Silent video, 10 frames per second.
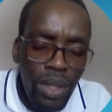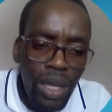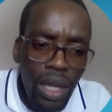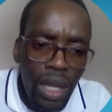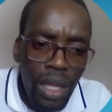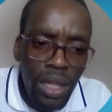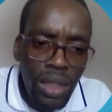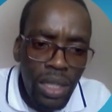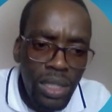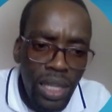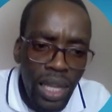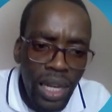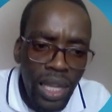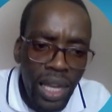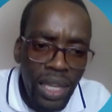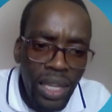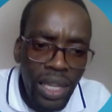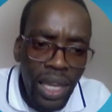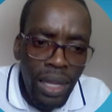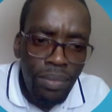this area here,